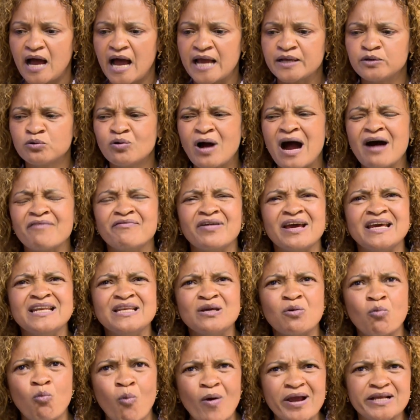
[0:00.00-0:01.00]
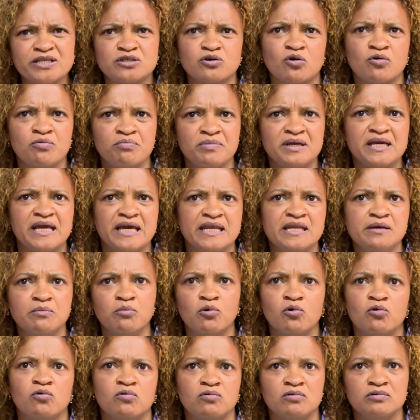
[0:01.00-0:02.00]
I don't have any weight on me
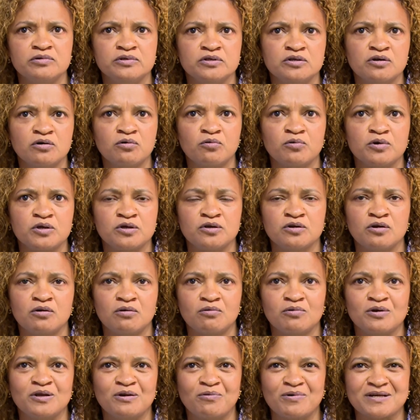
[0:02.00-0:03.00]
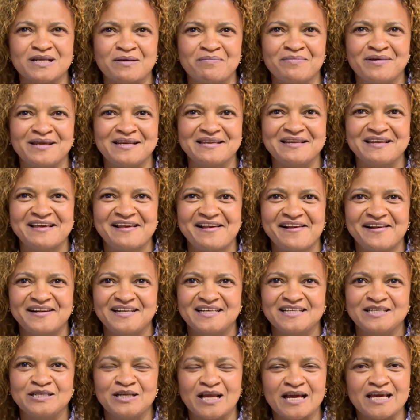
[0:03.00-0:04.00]
anymore. You know what I mean?
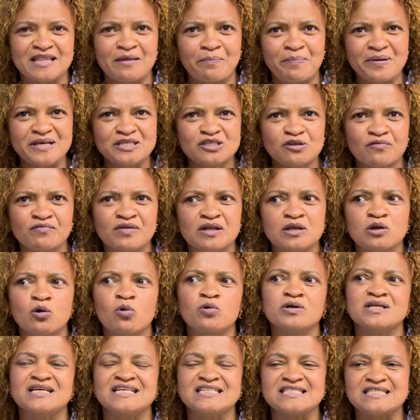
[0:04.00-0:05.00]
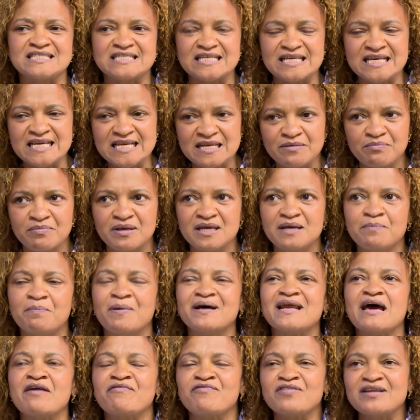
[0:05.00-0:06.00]
Like, the peace of the Lord is in me,
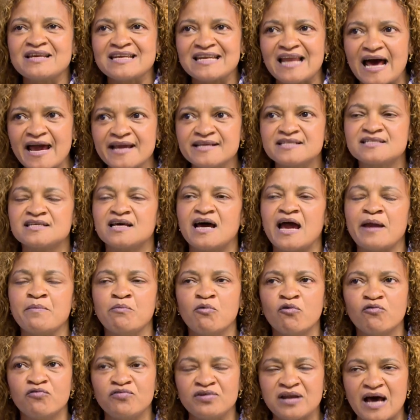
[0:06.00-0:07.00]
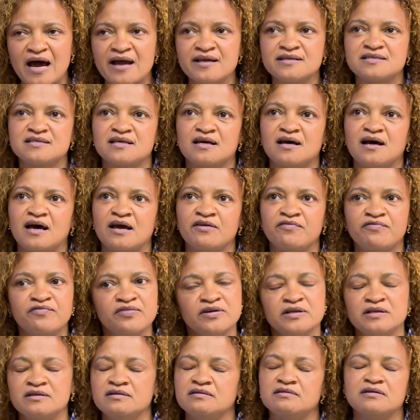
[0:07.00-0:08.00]
but I feel lighter, I move lighter, I
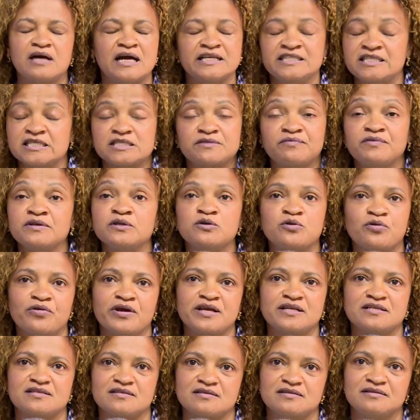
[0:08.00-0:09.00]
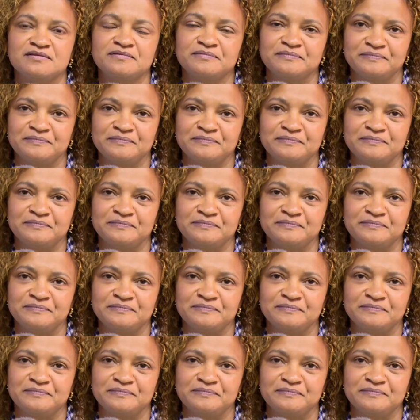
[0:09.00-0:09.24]
just feel great.